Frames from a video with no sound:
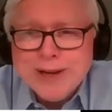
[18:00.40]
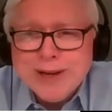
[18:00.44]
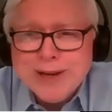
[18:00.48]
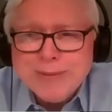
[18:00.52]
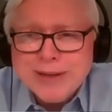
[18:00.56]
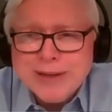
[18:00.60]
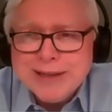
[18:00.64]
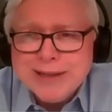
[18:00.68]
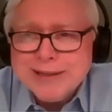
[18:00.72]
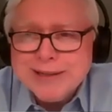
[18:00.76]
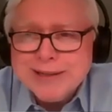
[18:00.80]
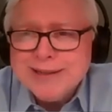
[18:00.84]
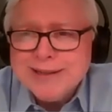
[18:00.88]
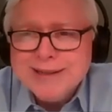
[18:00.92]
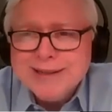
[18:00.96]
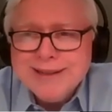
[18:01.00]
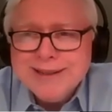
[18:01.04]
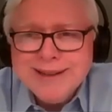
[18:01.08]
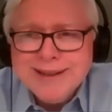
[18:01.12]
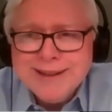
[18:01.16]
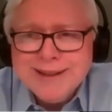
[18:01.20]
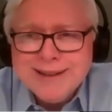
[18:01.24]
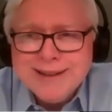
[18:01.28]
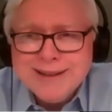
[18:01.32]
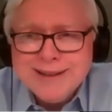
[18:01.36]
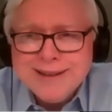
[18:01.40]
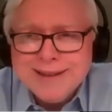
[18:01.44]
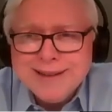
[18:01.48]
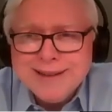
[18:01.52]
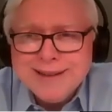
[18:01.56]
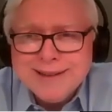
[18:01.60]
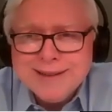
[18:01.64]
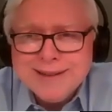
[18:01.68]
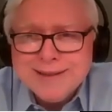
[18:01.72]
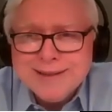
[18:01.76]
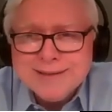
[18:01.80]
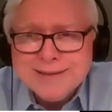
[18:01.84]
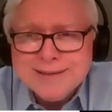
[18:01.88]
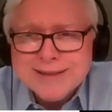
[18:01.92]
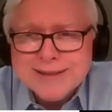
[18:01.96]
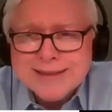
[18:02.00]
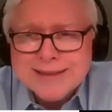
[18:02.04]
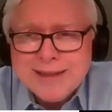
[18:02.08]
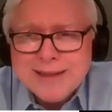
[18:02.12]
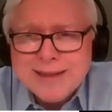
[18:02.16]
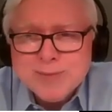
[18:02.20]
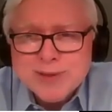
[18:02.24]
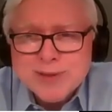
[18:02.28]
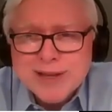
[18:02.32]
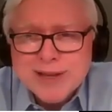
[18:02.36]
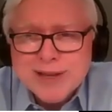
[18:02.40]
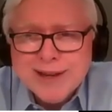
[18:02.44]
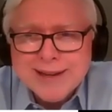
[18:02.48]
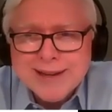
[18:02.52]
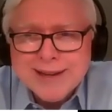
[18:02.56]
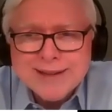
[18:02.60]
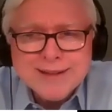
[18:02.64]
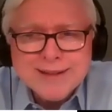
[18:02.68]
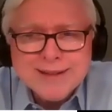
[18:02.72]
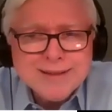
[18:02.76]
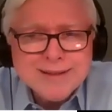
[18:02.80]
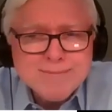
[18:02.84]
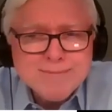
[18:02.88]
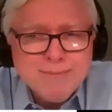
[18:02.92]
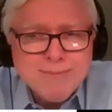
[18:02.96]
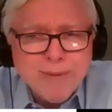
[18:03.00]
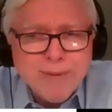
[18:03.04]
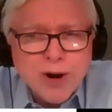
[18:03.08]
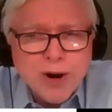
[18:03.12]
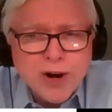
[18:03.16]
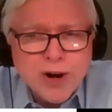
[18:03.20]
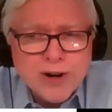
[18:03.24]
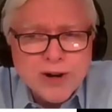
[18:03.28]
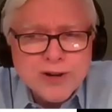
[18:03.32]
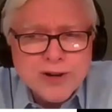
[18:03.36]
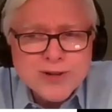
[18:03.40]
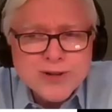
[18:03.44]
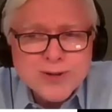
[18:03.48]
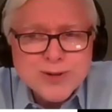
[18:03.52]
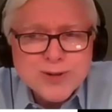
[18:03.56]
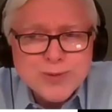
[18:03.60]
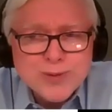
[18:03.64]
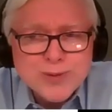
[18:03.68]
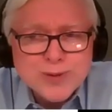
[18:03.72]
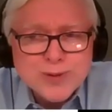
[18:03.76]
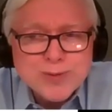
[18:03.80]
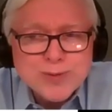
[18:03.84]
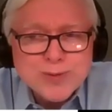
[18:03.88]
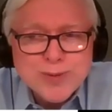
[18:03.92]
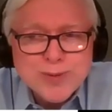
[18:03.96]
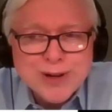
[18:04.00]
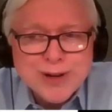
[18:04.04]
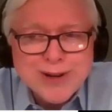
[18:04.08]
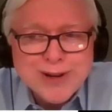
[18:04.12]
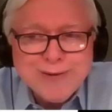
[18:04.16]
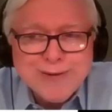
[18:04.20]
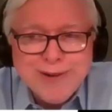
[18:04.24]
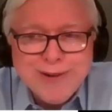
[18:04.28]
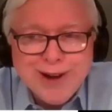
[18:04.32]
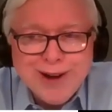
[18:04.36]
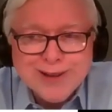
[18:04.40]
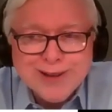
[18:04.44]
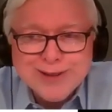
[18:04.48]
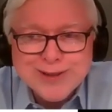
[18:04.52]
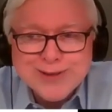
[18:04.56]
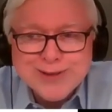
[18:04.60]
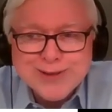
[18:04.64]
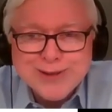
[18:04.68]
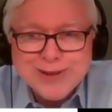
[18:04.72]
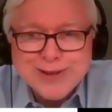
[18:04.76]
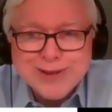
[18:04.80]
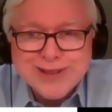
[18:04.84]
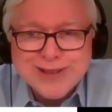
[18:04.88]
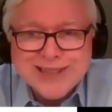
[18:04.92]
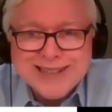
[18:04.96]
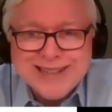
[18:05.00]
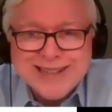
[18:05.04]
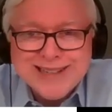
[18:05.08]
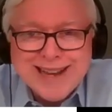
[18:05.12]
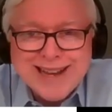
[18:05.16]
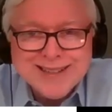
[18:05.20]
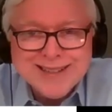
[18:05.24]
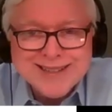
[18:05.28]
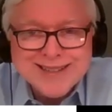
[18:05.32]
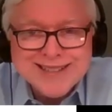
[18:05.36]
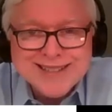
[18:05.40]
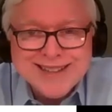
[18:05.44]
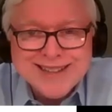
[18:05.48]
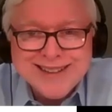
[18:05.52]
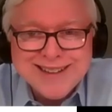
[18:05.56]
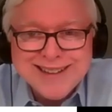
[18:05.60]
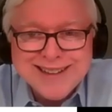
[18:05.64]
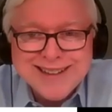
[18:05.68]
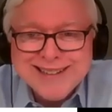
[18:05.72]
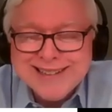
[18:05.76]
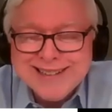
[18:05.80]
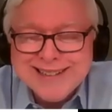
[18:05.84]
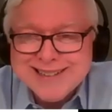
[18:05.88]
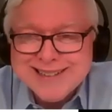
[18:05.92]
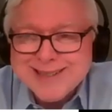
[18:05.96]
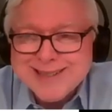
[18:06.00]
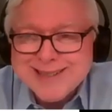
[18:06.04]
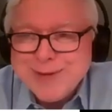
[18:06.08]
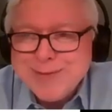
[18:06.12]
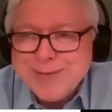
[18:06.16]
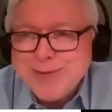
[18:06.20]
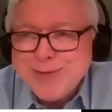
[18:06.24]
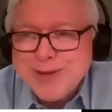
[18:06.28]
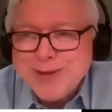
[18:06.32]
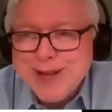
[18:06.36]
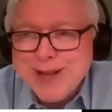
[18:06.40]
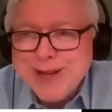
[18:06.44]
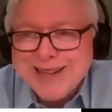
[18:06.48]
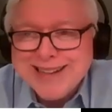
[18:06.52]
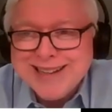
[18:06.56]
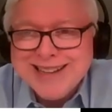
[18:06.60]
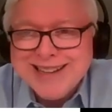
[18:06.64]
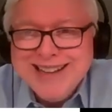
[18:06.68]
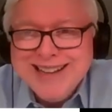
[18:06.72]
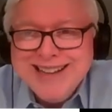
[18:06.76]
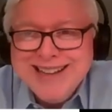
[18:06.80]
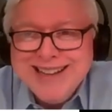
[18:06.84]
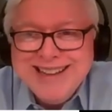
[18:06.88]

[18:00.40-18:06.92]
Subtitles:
a minute, it seems like March was pretty volatile on the downside, and it seems like